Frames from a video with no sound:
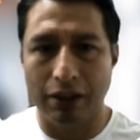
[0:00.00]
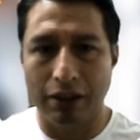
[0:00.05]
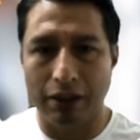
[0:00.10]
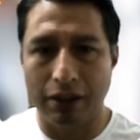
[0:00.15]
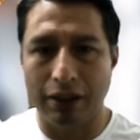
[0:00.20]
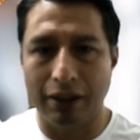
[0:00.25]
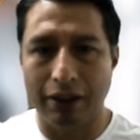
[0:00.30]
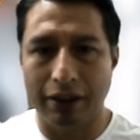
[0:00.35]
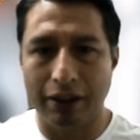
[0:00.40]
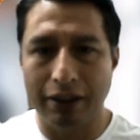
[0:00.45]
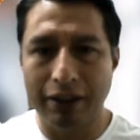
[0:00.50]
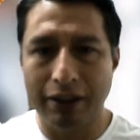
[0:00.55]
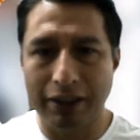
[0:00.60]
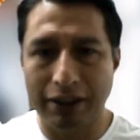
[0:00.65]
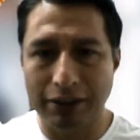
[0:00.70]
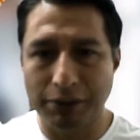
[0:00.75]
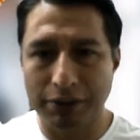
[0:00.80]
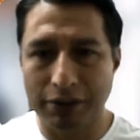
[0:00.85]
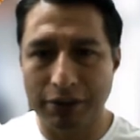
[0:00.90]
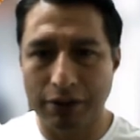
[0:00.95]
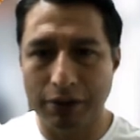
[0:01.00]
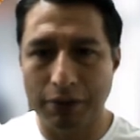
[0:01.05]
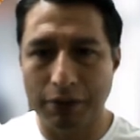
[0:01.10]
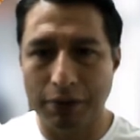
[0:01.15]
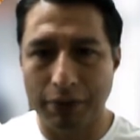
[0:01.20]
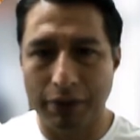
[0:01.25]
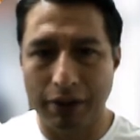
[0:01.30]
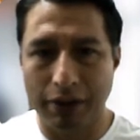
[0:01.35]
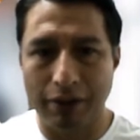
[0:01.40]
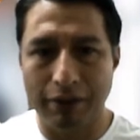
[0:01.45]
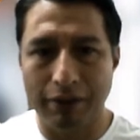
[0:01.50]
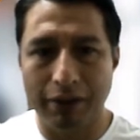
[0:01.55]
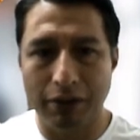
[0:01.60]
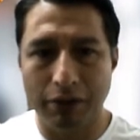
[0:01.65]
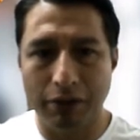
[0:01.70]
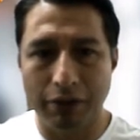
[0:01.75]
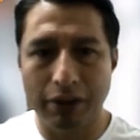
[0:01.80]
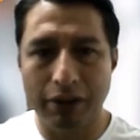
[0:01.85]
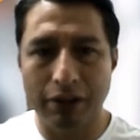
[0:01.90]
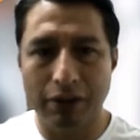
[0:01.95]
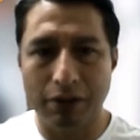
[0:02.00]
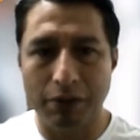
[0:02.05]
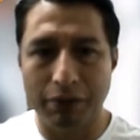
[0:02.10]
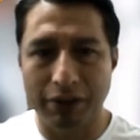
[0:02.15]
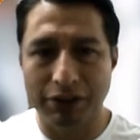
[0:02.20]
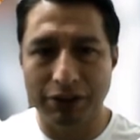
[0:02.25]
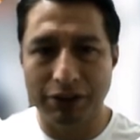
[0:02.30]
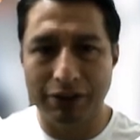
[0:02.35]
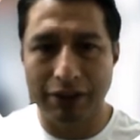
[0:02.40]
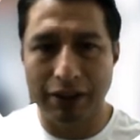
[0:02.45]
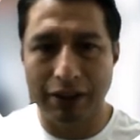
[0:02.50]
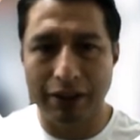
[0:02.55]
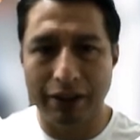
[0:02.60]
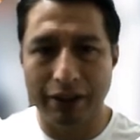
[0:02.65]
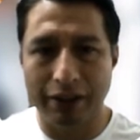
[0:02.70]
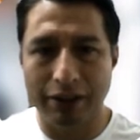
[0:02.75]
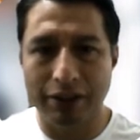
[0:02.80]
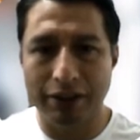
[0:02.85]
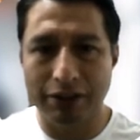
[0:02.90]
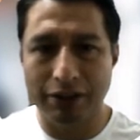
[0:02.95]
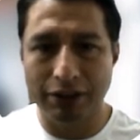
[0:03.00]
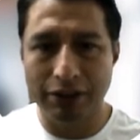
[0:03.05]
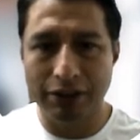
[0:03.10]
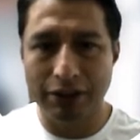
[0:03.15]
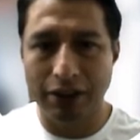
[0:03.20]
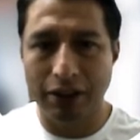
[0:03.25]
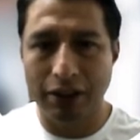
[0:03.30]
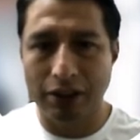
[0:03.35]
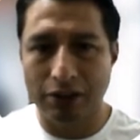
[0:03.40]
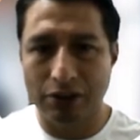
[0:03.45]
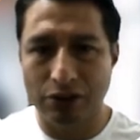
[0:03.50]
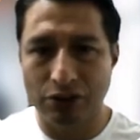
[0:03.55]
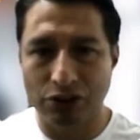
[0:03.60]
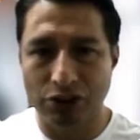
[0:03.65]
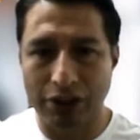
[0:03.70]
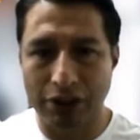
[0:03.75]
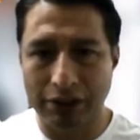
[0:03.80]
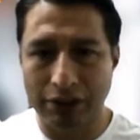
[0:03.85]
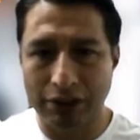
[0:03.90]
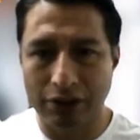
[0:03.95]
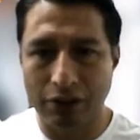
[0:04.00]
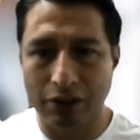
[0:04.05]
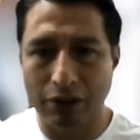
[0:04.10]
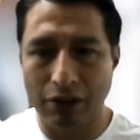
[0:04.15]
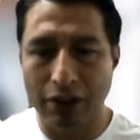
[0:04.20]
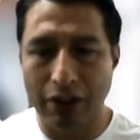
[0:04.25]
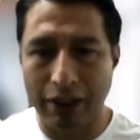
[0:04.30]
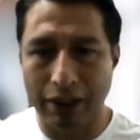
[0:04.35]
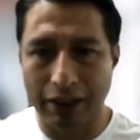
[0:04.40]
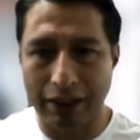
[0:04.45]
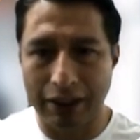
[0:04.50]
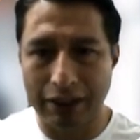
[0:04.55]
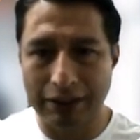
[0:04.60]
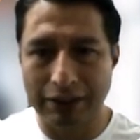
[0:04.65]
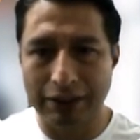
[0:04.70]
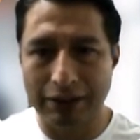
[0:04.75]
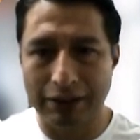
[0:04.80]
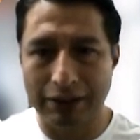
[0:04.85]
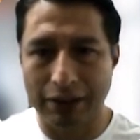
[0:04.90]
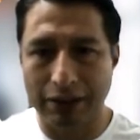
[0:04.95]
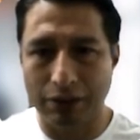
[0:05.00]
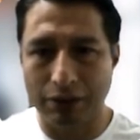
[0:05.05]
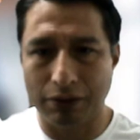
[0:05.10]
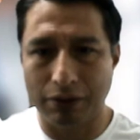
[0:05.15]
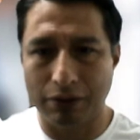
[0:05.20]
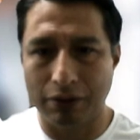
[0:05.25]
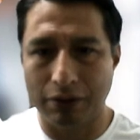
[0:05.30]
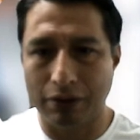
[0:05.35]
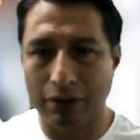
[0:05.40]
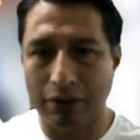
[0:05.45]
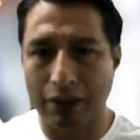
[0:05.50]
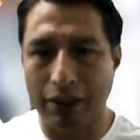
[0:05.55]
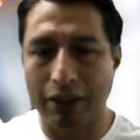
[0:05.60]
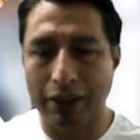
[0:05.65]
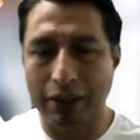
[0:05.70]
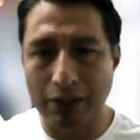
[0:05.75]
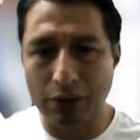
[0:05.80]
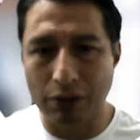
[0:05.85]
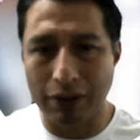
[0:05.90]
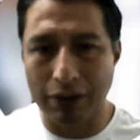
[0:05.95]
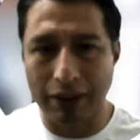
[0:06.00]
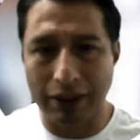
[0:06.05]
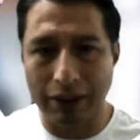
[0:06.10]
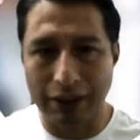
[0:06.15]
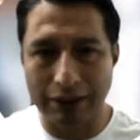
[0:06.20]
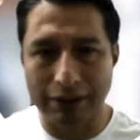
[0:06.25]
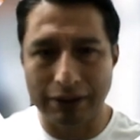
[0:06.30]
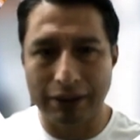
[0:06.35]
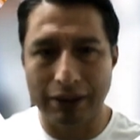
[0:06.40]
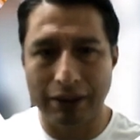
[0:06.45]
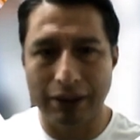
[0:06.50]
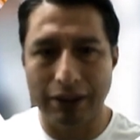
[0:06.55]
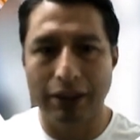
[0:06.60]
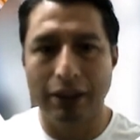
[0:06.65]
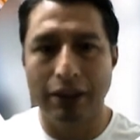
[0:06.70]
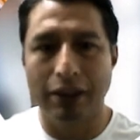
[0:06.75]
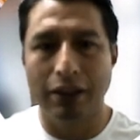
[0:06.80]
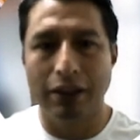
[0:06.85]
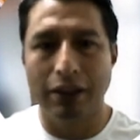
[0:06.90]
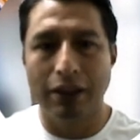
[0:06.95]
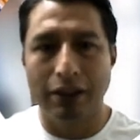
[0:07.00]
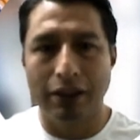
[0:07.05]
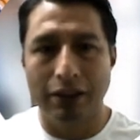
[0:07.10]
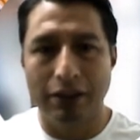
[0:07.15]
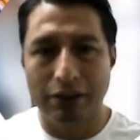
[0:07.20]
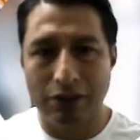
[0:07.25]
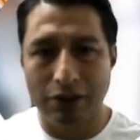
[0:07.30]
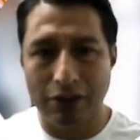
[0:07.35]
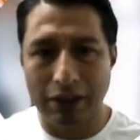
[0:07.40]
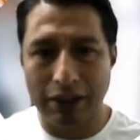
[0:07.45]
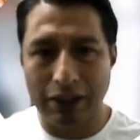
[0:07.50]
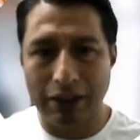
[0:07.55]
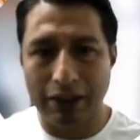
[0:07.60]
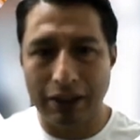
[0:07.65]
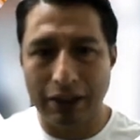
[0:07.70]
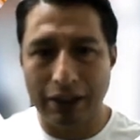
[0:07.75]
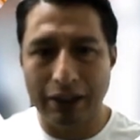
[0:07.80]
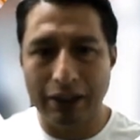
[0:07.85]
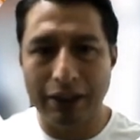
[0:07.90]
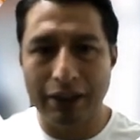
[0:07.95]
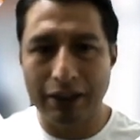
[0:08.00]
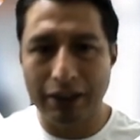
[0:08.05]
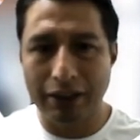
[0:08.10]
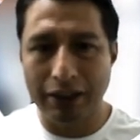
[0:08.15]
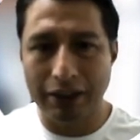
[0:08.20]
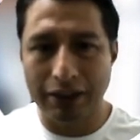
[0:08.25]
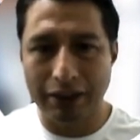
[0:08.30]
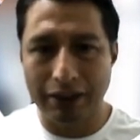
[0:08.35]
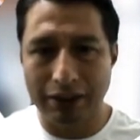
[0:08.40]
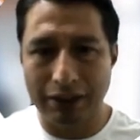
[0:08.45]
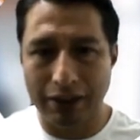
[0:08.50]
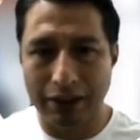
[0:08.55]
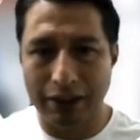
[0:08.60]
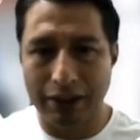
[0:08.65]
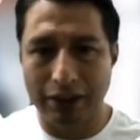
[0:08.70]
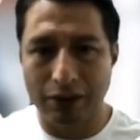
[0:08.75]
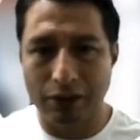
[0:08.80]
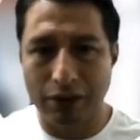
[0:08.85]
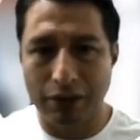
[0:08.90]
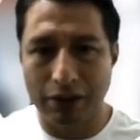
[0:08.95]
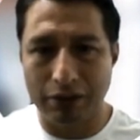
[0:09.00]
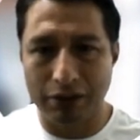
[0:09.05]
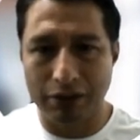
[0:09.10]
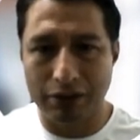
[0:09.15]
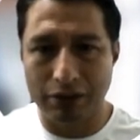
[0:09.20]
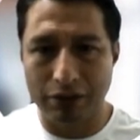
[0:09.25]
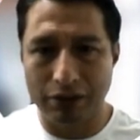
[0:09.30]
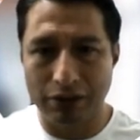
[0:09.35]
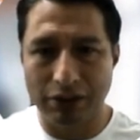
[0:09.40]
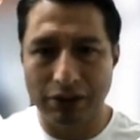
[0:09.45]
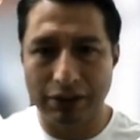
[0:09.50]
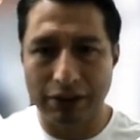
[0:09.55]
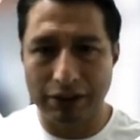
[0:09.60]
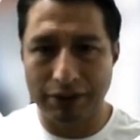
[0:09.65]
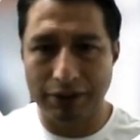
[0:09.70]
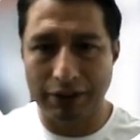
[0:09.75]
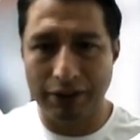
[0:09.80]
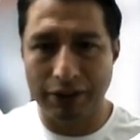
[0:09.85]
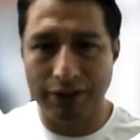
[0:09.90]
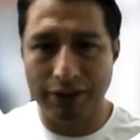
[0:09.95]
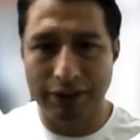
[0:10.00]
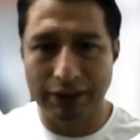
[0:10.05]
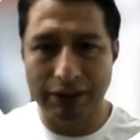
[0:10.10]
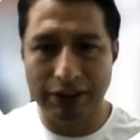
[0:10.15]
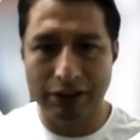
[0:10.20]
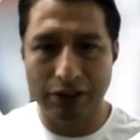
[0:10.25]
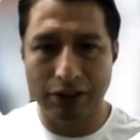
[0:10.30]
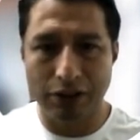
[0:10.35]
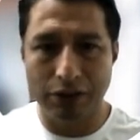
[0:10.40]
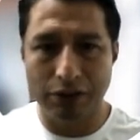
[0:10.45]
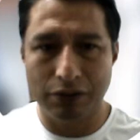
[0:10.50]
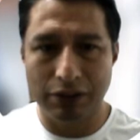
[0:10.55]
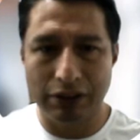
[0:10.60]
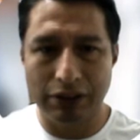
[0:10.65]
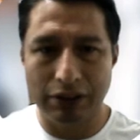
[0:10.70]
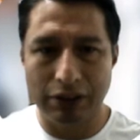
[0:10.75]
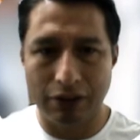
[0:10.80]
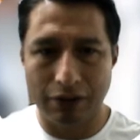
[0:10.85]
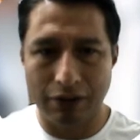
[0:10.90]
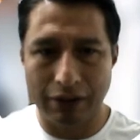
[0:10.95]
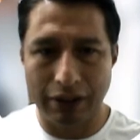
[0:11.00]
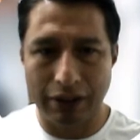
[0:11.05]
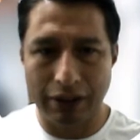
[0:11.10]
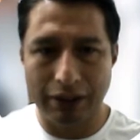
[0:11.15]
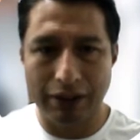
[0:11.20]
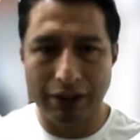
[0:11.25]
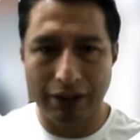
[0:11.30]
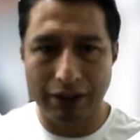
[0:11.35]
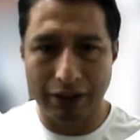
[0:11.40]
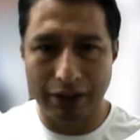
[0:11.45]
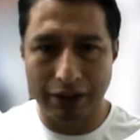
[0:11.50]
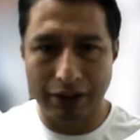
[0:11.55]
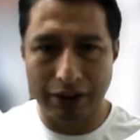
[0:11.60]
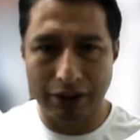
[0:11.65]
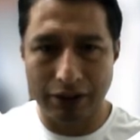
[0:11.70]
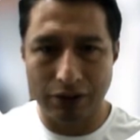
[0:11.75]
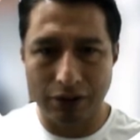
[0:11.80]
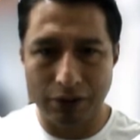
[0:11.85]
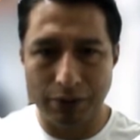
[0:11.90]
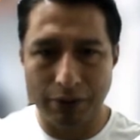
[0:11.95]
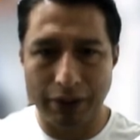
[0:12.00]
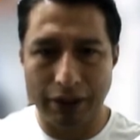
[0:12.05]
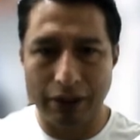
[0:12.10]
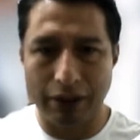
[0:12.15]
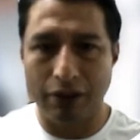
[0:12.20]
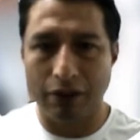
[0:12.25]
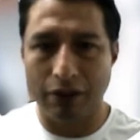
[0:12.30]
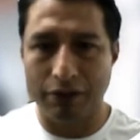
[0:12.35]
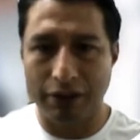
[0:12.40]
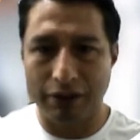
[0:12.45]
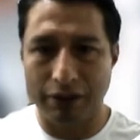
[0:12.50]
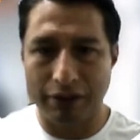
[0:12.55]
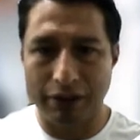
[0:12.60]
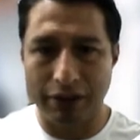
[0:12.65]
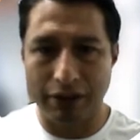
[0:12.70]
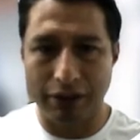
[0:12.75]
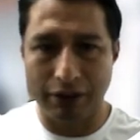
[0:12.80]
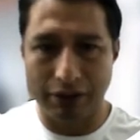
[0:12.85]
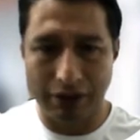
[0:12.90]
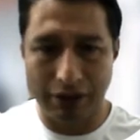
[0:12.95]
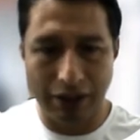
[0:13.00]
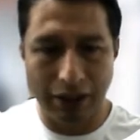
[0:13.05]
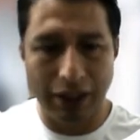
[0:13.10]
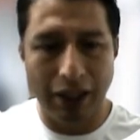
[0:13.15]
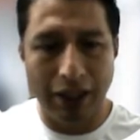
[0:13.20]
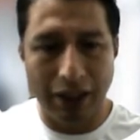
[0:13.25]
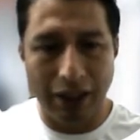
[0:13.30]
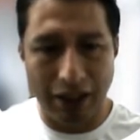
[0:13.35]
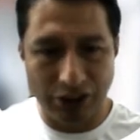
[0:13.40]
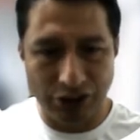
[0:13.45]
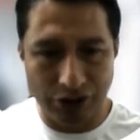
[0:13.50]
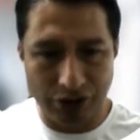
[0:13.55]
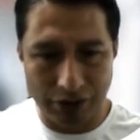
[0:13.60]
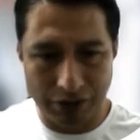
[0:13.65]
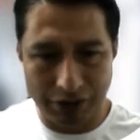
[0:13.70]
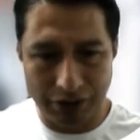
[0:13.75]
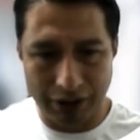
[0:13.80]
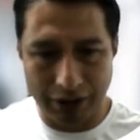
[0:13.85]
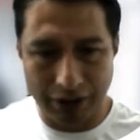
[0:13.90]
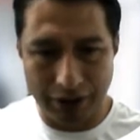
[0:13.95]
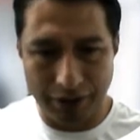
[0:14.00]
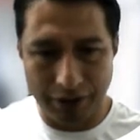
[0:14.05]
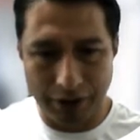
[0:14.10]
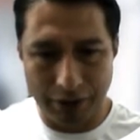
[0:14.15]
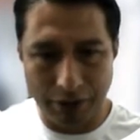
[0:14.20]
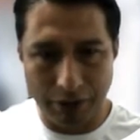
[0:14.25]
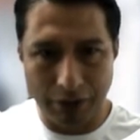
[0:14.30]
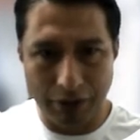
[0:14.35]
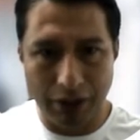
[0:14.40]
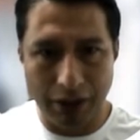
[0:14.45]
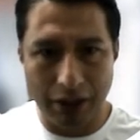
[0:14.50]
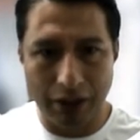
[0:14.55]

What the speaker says: It has become comparable with conventional energies such as coal and natural gas. Solar energy is a natural resource that benefits countries located in the Sun Belt of the region. As shown in the figure,